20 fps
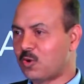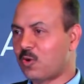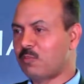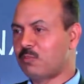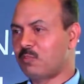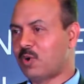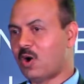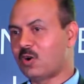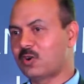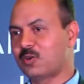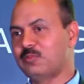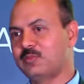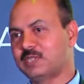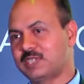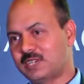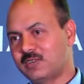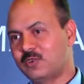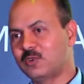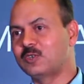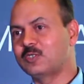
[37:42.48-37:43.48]
So no
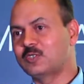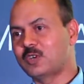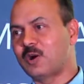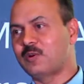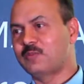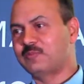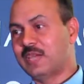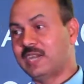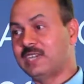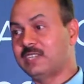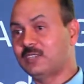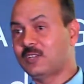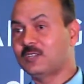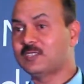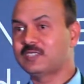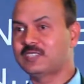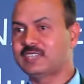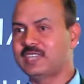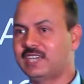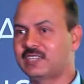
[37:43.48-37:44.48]
automation, no
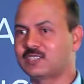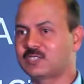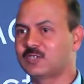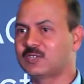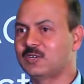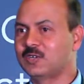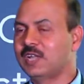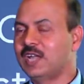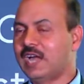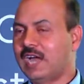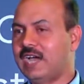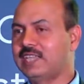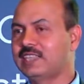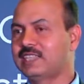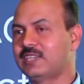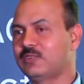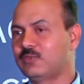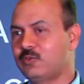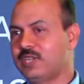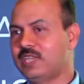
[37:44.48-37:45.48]
job, that is also there.
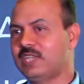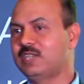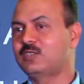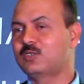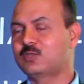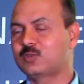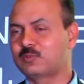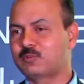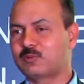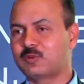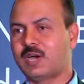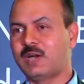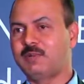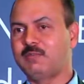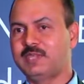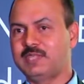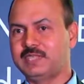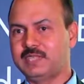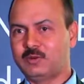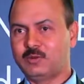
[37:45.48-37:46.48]
So I think we need
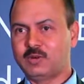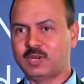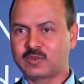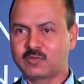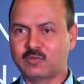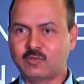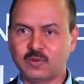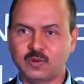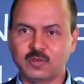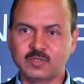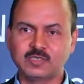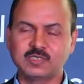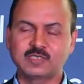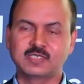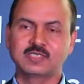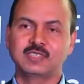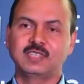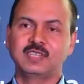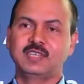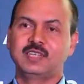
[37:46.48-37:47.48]
to probably the
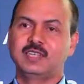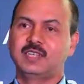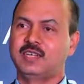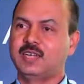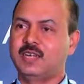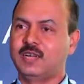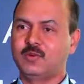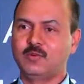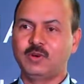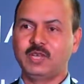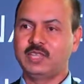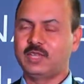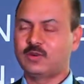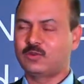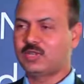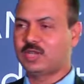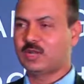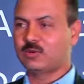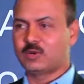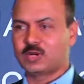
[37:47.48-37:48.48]
workforce,
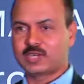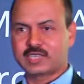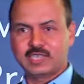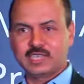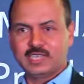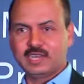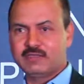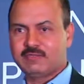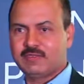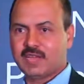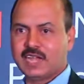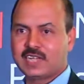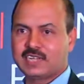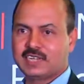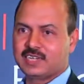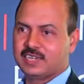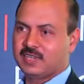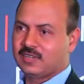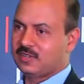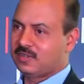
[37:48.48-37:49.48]
uh, whether we are working
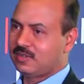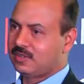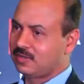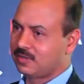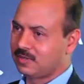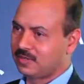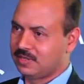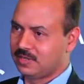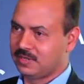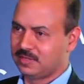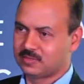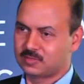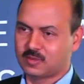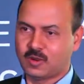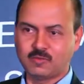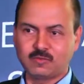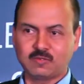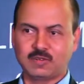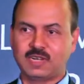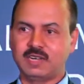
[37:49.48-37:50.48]
in a factory or
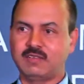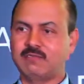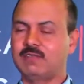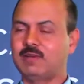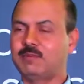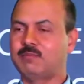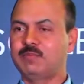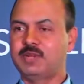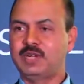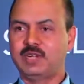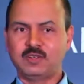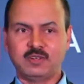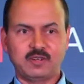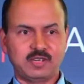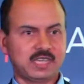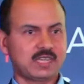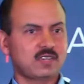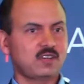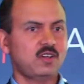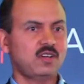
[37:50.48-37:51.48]
uh, software
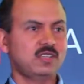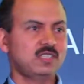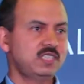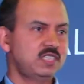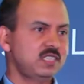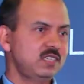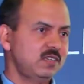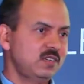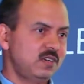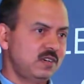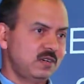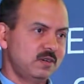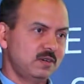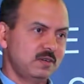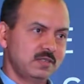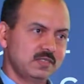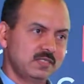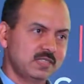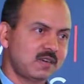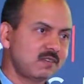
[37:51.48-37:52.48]
development or
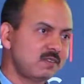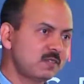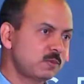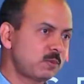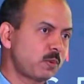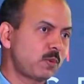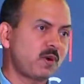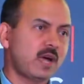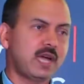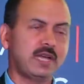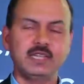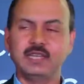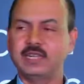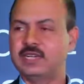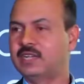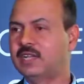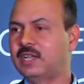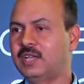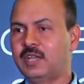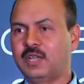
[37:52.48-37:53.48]
technology or service
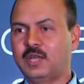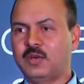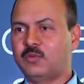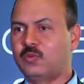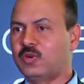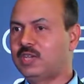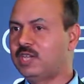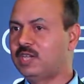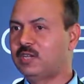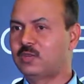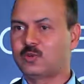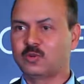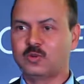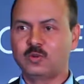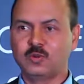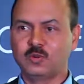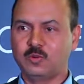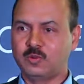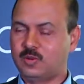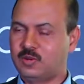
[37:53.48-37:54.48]
provider,
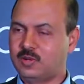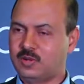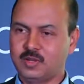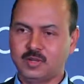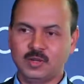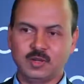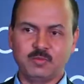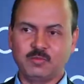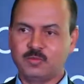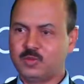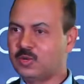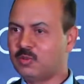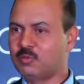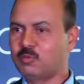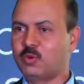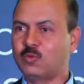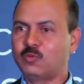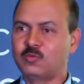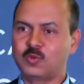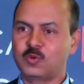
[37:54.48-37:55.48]
we need to,
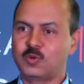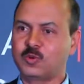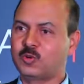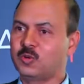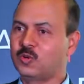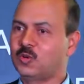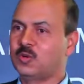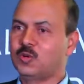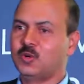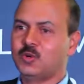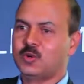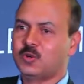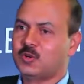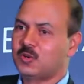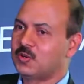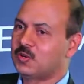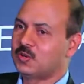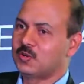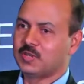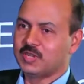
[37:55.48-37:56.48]
um, you know, move to